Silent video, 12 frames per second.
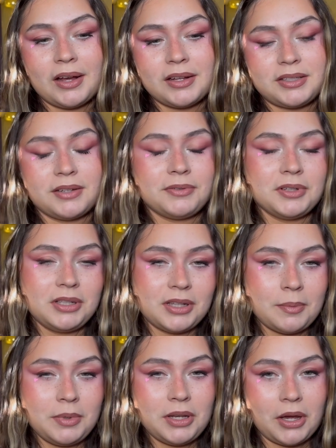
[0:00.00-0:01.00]
Definitely
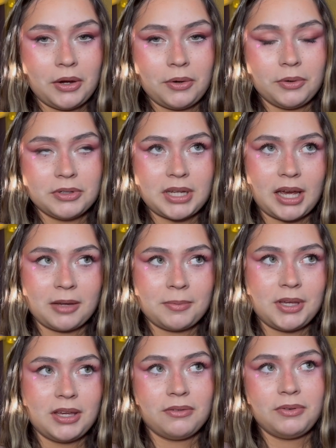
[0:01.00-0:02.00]
let me know or tag
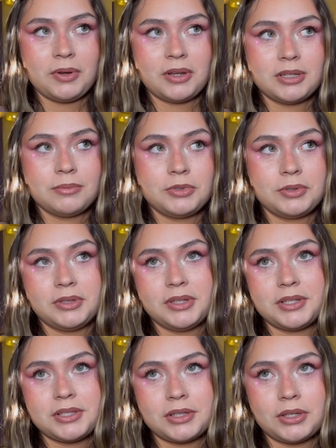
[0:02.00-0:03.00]
me if you end up doing
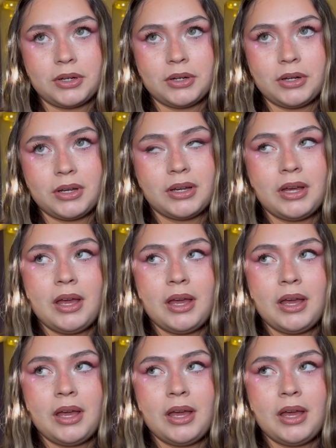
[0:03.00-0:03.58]
this look,